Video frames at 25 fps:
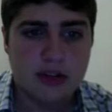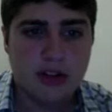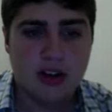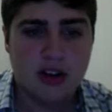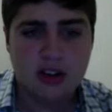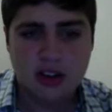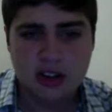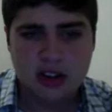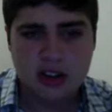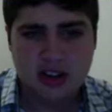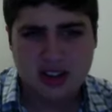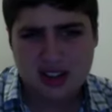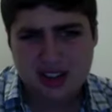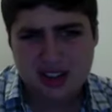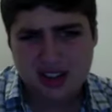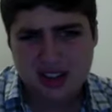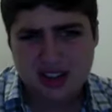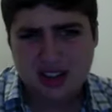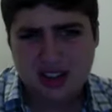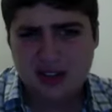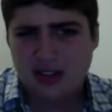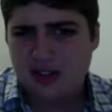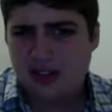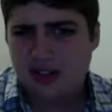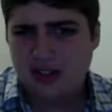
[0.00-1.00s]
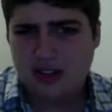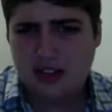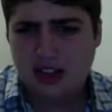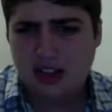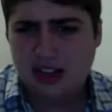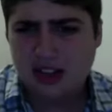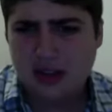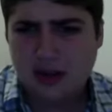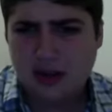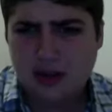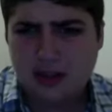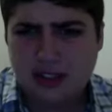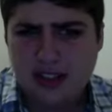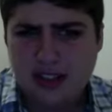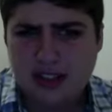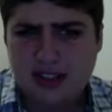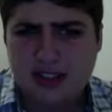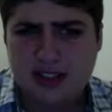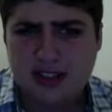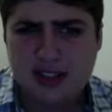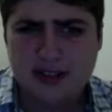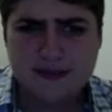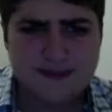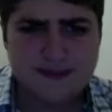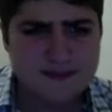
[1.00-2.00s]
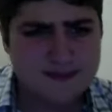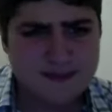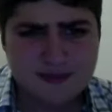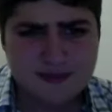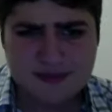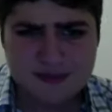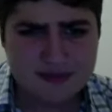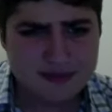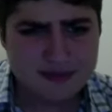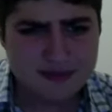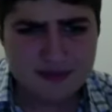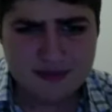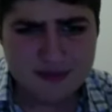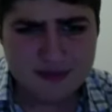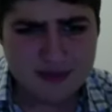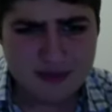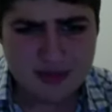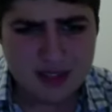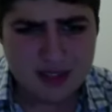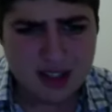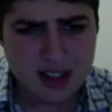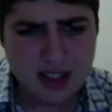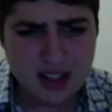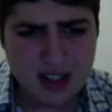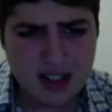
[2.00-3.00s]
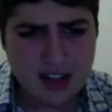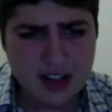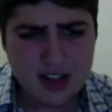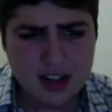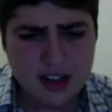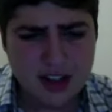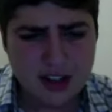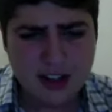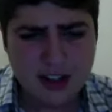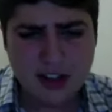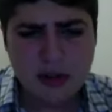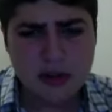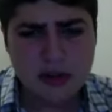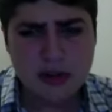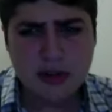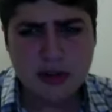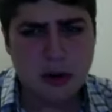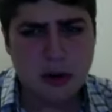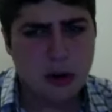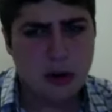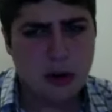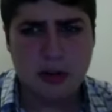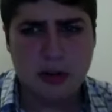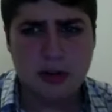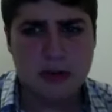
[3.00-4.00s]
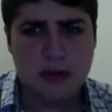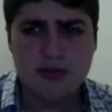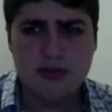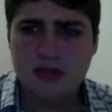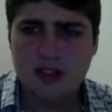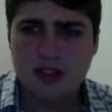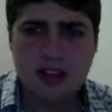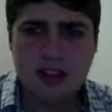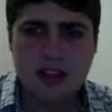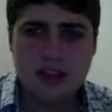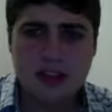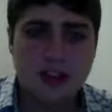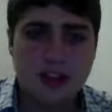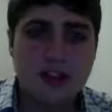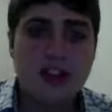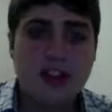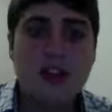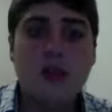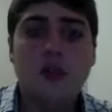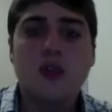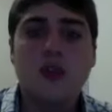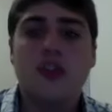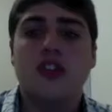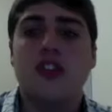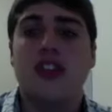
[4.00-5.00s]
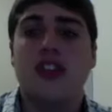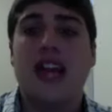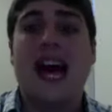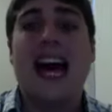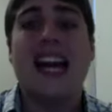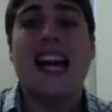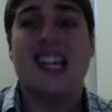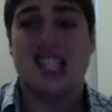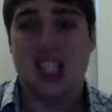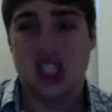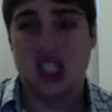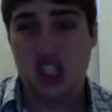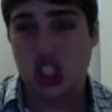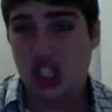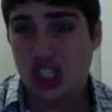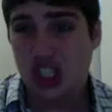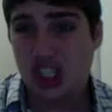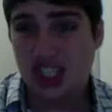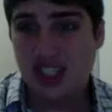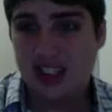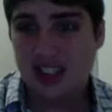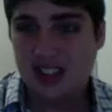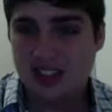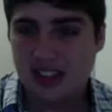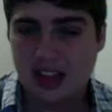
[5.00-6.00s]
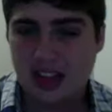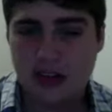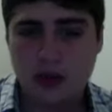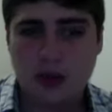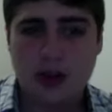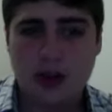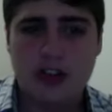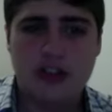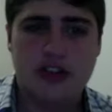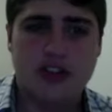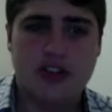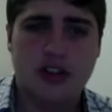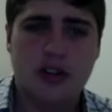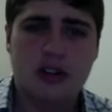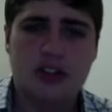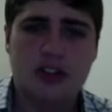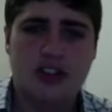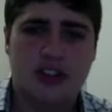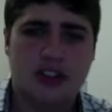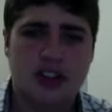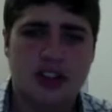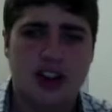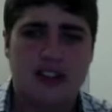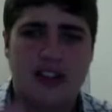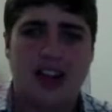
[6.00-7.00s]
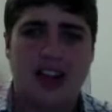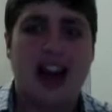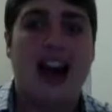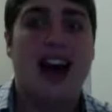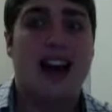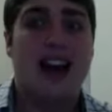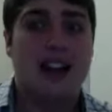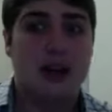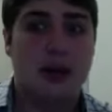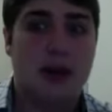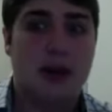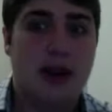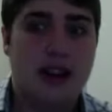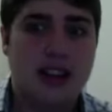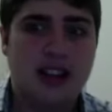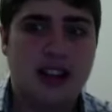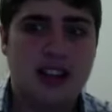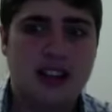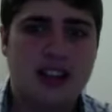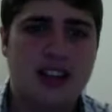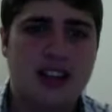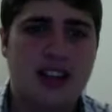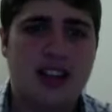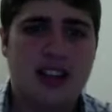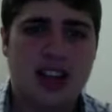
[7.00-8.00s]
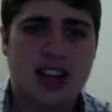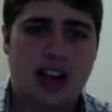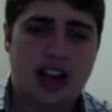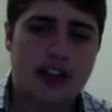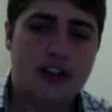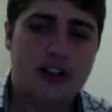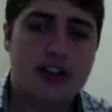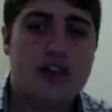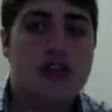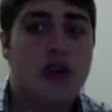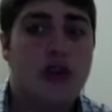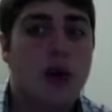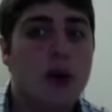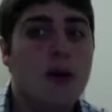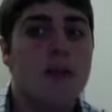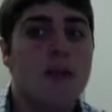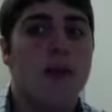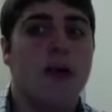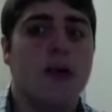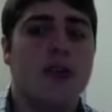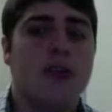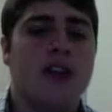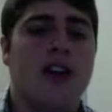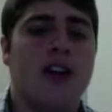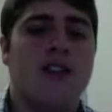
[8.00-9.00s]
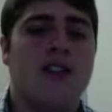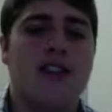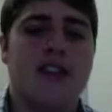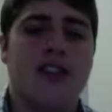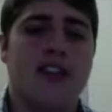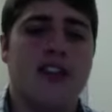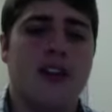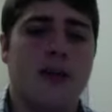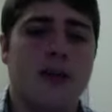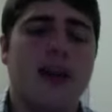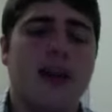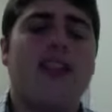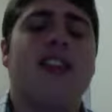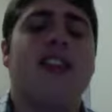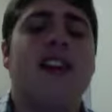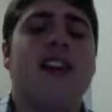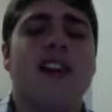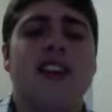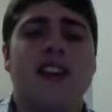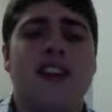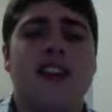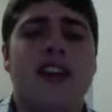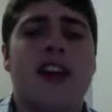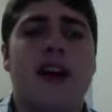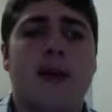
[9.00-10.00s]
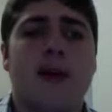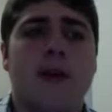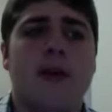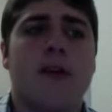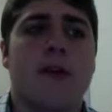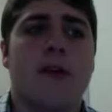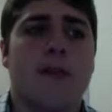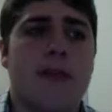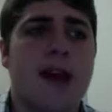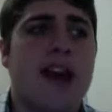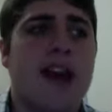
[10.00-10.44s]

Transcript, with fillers: The Briscoes versus the House of Truth, Mike Logan and Roderick Strong. You know, I thought that was thought that was decent. Nothing was horrible. Nothing was that good. That's why the show doesn't have a higher rating.